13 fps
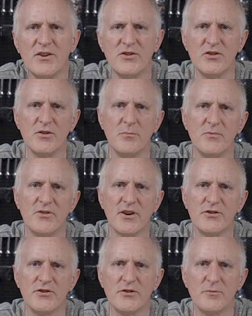items
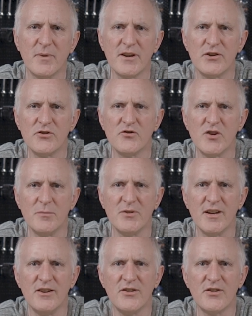such as bacon
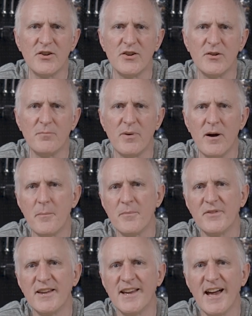strips inside the
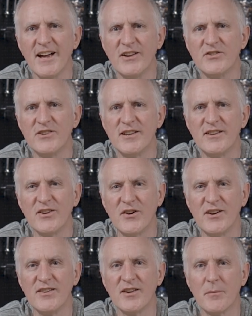pump, then it actually
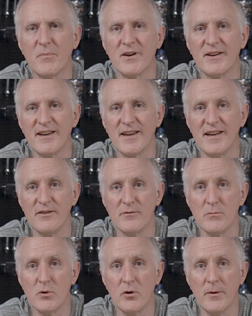tidies up my kit
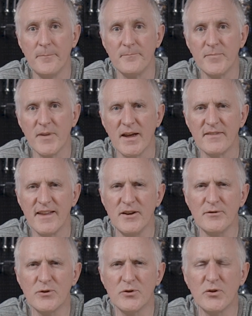even more.
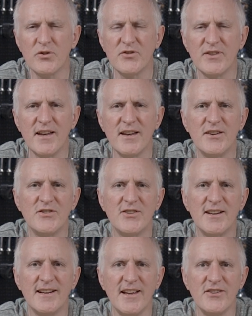Then of course there's
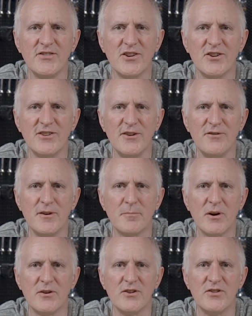the less
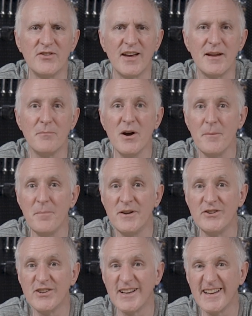scientific bonus that, in my
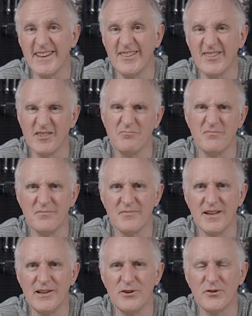opinion at least,
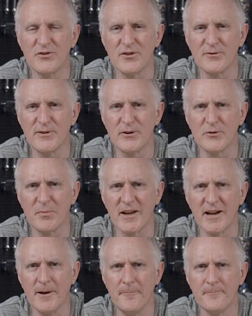it looks and feels
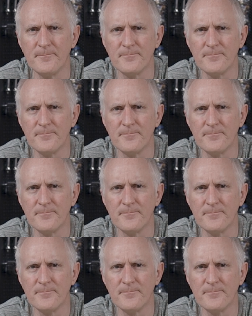better.